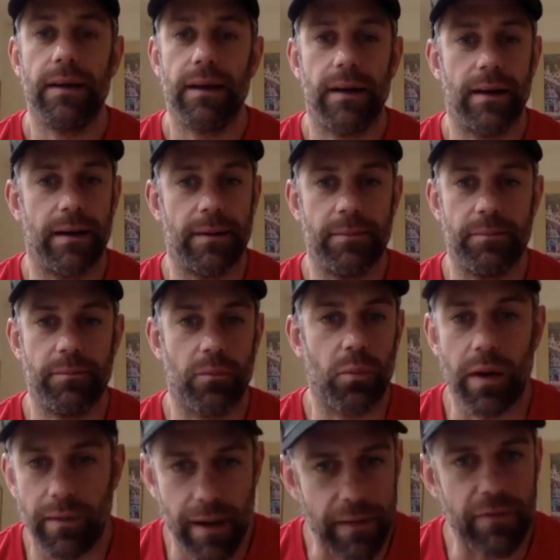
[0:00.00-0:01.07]
mm. um,
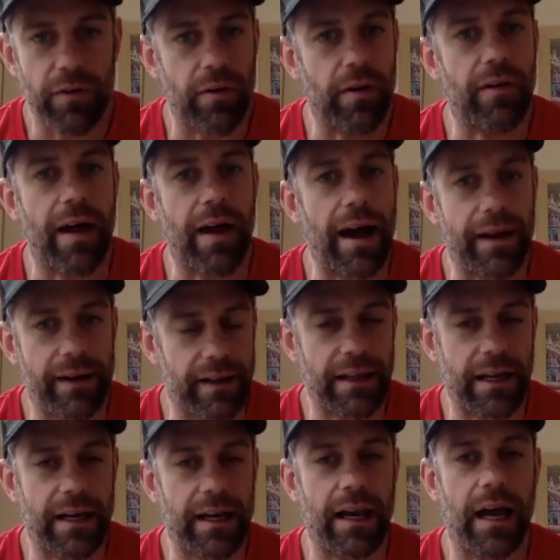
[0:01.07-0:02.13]
wherever we're at and I,
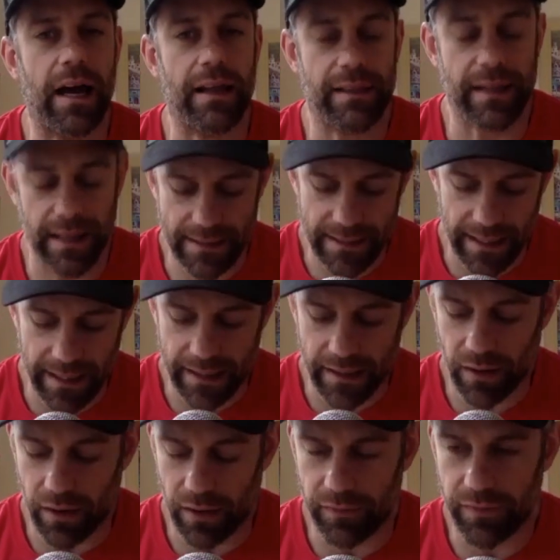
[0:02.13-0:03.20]
and I like that take
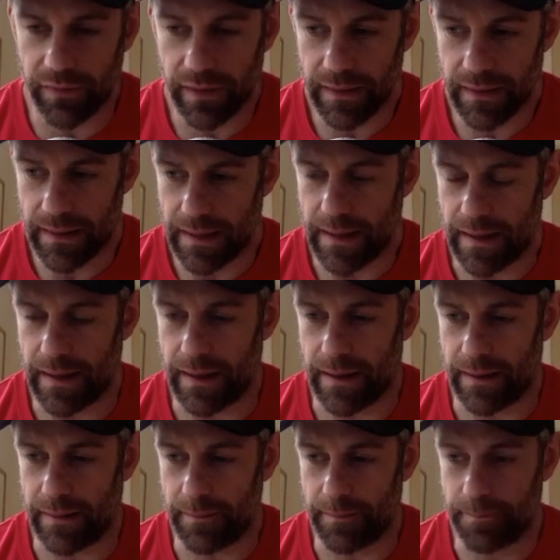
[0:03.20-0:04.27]
of
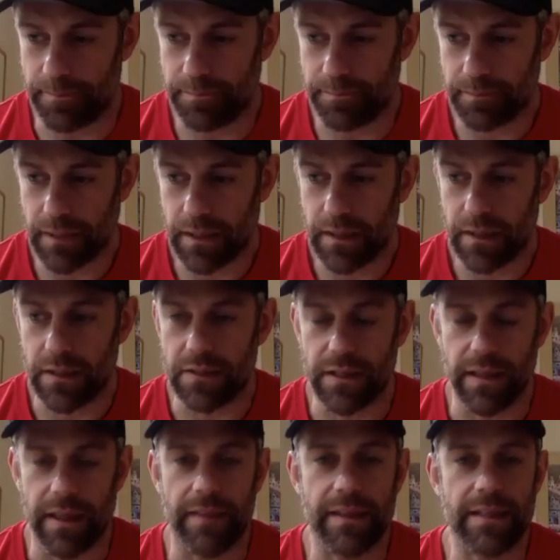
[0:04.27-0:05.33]
um, you say
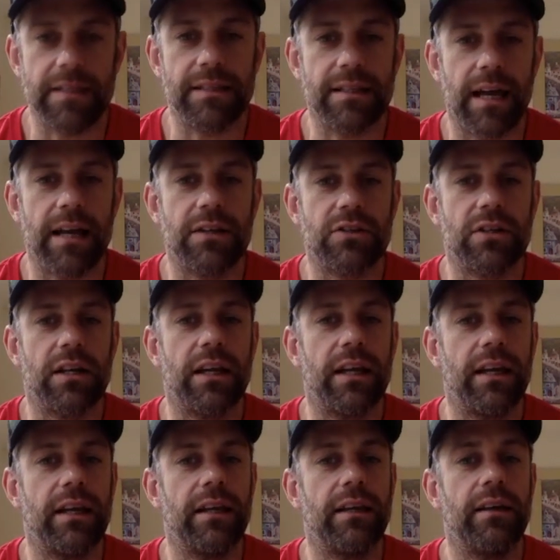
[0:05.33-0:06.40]
that this is
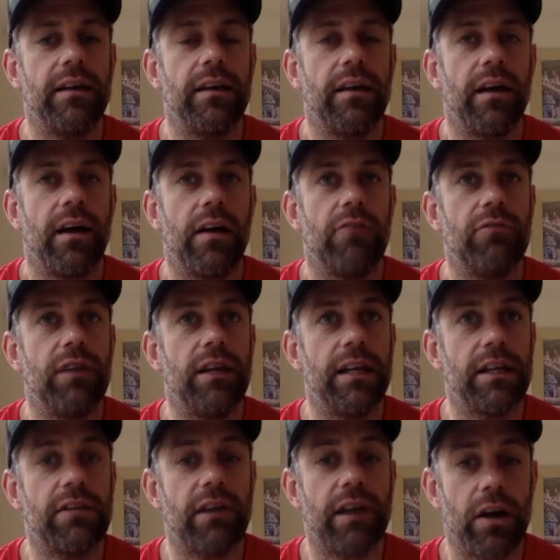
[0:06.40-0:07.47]
actually a really
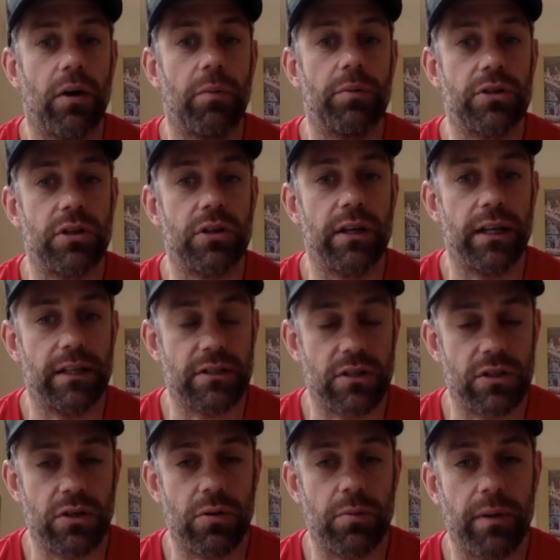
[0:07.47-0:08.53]
great opportunity to
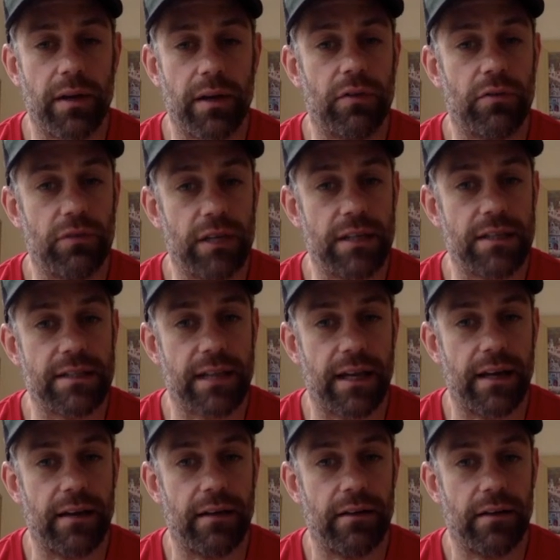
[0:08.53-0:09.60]
do a bit of a
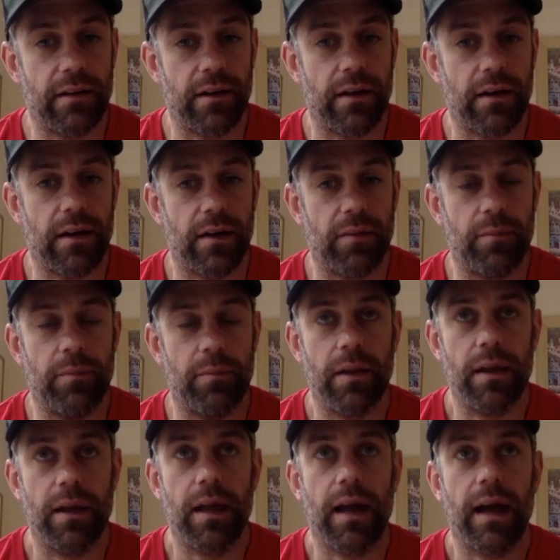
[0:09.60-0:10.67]
reset um,
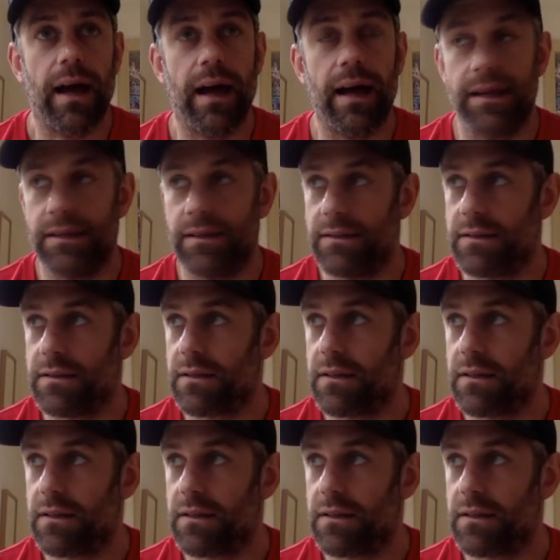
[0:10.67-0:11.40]
and